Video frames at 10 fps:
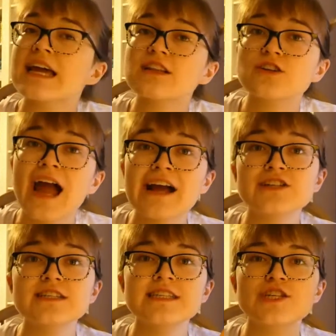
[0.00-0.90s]
Taylor
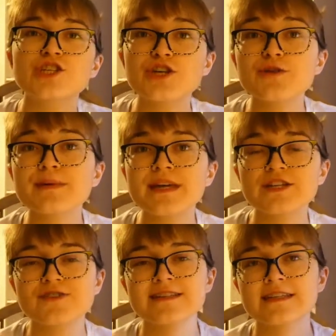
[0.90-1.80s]
actually said she would be
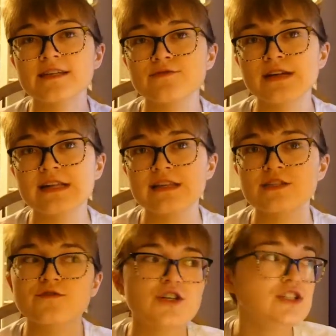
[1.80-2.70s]
interested in reading
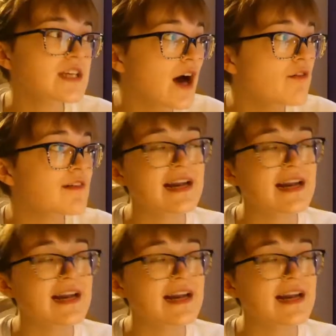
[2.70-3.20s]
this for herself.